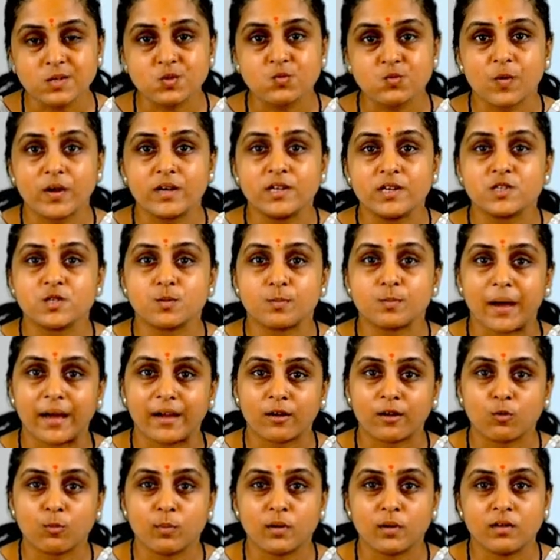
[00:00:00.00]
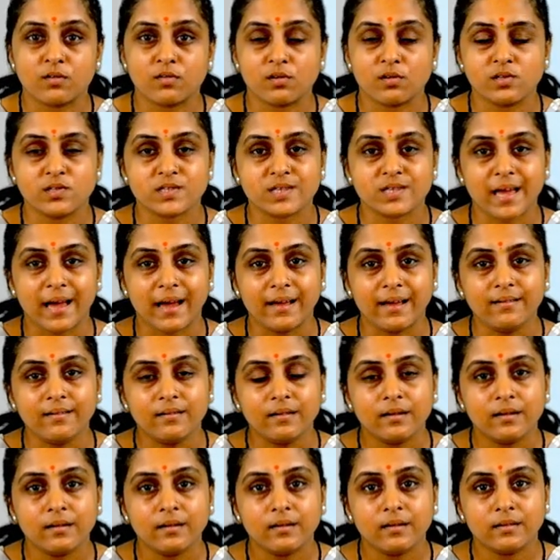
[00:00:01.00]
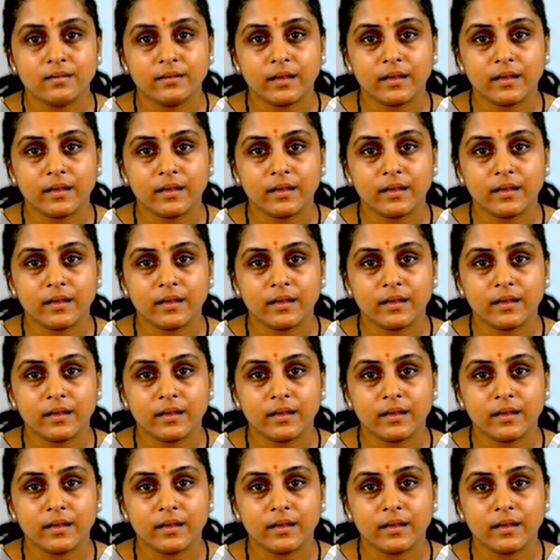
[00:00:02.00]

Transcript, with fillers: One is macro minerals and the